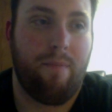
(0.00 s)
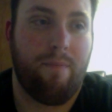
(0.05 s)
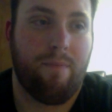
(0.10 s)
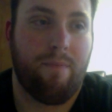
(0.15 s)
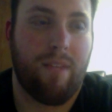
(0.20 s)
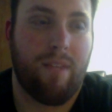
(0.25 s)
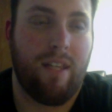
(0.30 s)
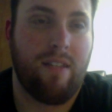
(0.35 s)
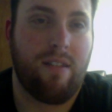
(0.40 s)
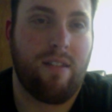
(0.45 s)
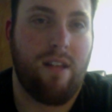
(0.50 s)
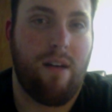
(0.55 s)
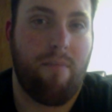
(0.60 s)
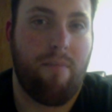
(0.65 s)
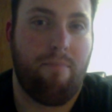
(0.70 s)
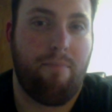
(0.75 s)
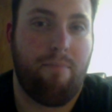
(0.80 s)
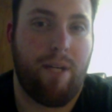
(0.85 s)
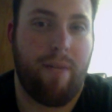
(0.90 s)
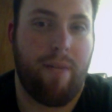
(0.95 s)
Islam,
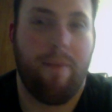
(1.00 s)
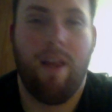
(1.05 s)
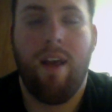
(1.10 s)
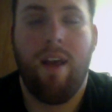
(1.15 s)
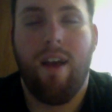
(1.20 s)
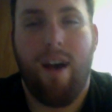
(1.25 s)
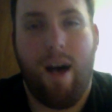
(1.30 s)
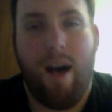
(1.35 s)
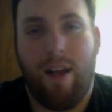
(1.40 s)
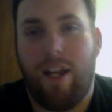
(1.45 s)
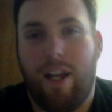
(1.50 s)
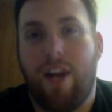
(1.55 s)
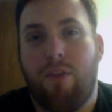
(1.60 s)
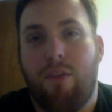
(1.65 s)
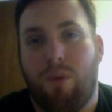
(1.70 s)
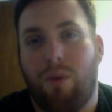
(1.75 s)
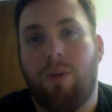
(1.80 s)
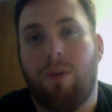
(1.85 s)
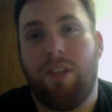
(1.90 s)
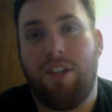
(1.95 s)
but a lot of the
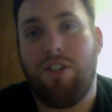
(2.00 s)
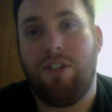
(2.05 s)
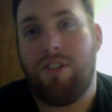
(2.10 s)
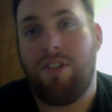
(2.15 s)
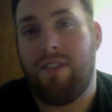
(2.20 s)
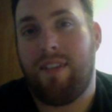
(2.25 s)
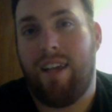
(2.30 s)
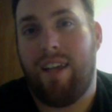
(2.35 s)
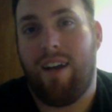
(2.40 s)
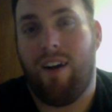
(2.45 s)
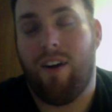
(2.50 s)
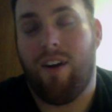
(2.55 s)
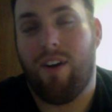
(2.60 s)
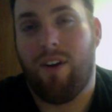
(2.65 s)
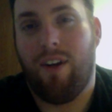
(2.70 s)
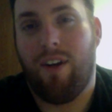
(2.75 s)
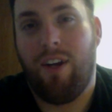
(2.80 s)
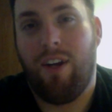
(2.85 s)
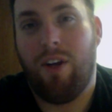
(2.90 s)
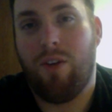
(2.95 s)
world religions say
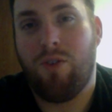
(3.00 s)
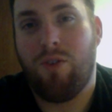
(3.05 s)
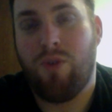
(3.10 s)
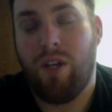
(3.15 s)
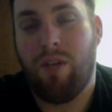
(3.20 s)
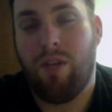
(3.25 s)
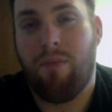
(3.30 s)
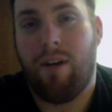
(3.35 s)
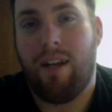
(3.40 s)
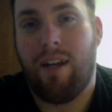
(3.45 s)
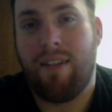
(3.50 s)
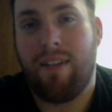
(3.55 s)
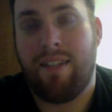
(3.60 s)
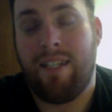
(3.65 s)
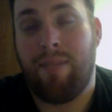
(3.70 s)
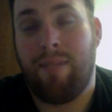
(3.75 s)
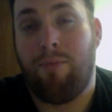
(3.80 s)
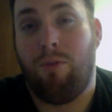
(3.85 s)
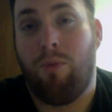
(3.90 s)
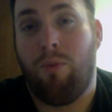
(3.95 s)
treat your body as a
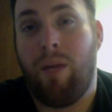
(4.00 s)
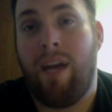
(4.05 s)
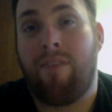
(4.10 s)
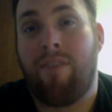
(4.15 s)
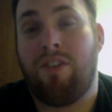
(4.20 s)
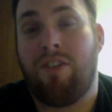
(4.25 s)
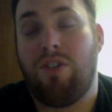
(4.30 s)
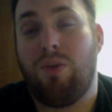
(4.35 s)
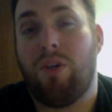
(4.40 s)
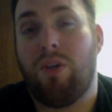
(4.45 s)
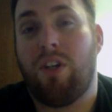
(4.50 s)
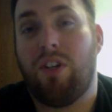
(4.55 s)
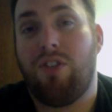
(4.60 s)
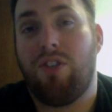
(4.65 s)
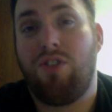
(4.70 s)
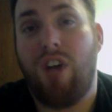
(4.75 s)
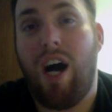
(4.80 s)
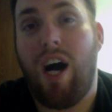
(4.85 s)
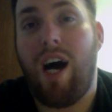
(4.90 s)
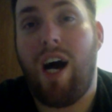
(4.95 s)
temple, and we have to do a
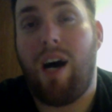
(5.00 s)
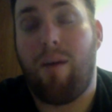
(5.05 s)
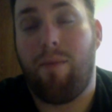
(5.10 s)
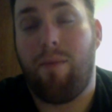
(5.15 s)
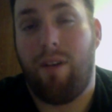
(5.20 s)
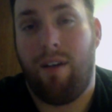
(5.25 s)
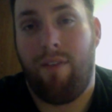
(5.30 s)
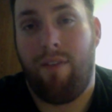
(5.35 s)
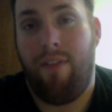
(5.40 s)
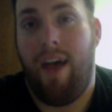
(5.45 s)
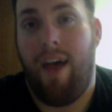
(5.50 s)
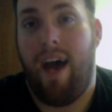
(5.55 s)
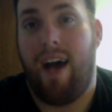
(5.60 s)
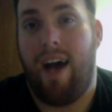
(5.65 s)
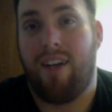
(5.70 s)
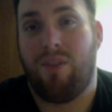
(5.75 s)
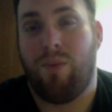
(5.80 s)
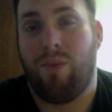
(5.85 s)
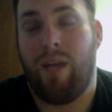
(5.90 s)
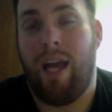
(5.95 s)
good job of
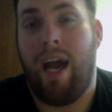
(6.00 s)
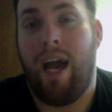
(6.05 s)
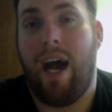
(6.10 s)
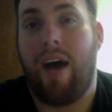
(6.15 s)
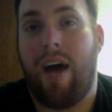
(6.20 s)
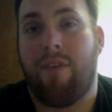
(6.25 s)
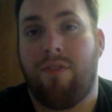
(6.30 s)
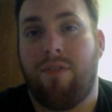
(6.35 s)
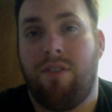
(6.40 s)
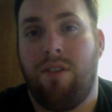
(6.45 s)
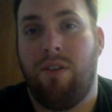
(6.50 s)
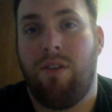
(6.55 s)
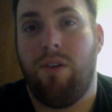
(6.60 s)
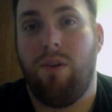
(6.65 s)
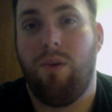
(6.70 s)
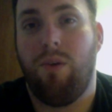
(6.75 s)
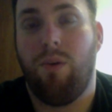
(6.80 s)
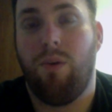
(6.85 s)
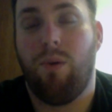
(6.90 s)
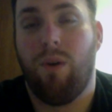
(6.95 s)
that. We have
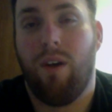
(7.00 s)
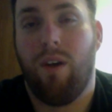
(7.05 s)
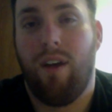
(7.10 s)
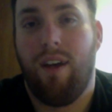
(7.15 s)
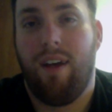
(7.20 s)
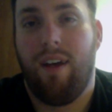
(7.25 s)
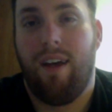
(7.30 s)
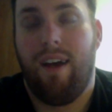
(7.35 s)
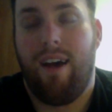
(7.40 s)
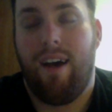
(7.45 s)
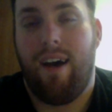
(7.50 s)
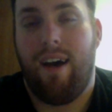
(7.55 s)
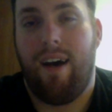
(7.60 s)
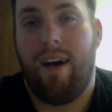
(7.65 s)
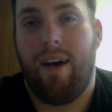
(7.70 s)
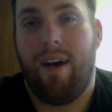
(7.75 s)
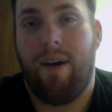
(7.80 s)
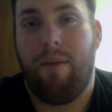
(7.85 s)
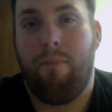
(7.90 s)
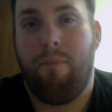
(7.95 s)
to
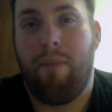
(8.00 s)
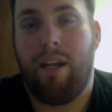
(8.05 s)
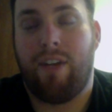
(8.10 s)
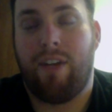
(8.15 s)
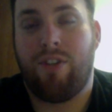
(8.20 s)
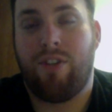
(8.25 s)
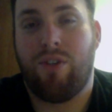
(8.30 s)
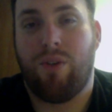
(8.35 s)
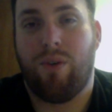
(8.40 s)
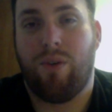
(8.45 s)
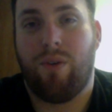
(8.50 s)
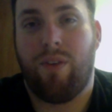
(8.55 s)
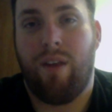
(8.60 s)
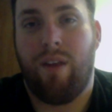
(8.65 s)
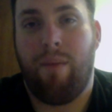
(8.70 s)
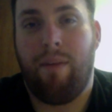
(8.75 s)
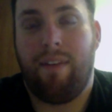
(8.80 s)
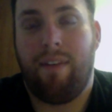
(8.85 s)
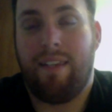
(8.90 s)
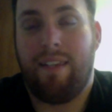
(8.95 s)
make sure.
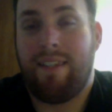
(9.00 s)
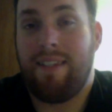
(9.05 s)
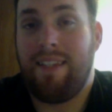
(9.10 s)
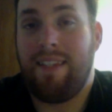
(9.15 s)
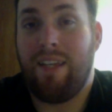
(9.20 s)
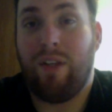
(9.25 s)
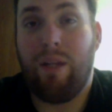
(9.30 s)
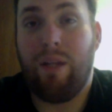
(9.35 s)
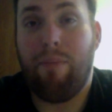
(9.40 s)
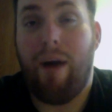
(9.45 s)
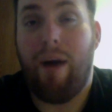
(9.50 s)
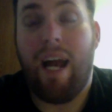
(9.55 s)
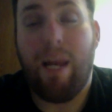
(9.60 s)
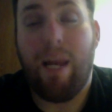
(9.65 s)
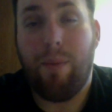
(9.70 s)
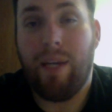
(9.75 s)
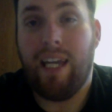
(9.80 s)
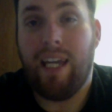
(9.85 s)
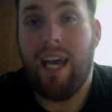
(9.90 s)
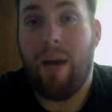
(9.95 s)
I mean, this is the only body
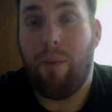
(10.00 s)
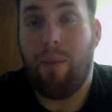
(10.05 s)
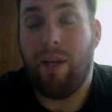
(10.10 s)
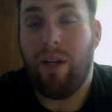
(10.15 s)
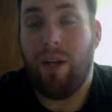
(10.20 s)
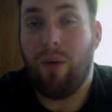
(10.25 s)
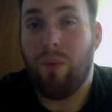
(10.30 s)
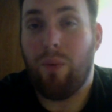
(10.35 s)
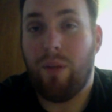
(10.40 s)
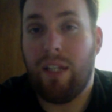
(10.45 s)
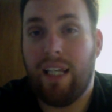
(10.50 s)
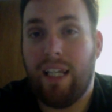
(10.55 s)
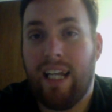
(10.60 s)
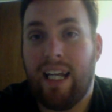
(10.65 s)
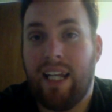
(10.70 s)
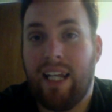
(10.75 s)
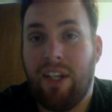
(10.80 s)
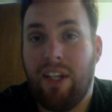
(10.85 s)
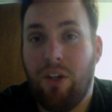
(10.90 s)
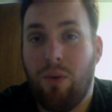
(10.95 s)
we get. We don't really
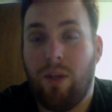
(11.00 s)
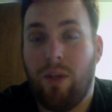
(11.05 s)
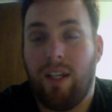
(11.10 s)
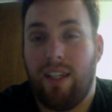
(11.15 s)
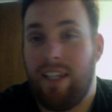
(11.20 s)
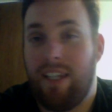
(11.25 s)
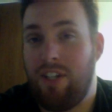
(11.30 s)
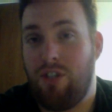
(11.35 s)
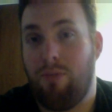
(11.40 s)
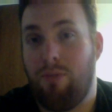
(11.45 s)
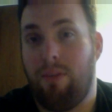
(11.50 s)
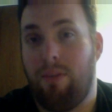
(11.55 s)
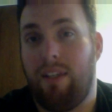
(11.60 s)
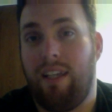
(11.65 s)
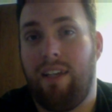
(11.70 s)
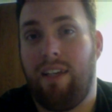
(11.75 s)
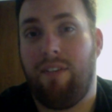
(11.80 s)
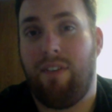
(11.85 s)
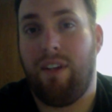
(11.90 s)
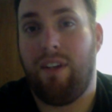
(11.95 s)
get a new one unless you
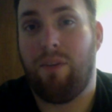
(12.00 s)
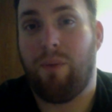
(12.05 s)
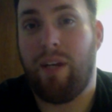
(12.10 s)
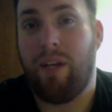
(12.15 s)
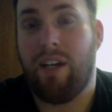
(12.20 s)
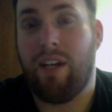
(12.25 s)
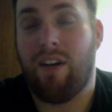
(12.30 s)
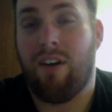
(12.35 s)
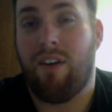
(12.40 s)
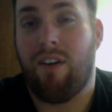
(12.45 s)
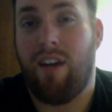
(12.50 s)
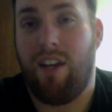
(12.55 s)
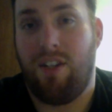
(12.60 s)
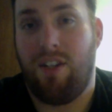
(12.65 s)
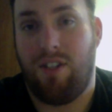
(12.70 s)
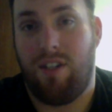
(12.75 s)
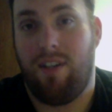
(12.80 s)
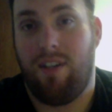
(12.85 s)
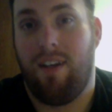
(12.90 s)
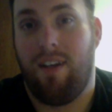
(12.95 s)
believe in
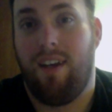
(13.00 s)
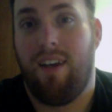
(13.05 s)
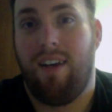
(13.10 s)
reincarnation.